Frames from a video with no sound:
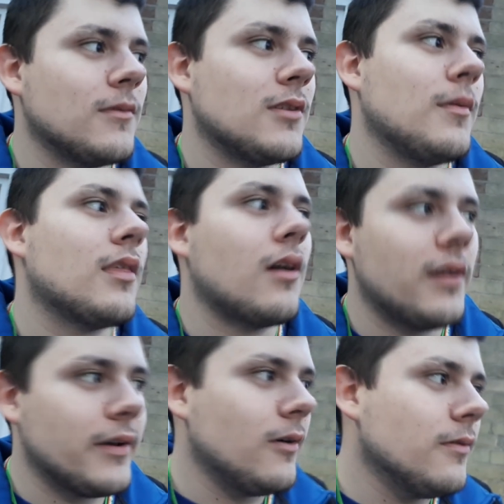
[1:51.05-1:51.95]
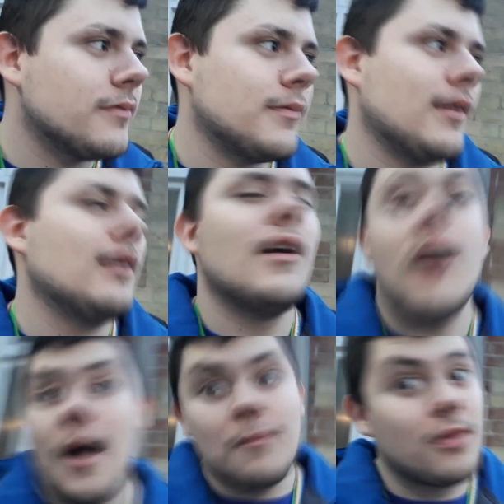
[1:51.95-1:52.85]
going to be signing off, but
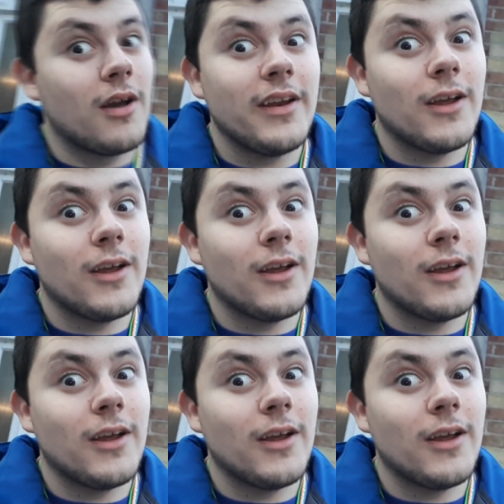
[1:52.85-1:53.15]
I'm signing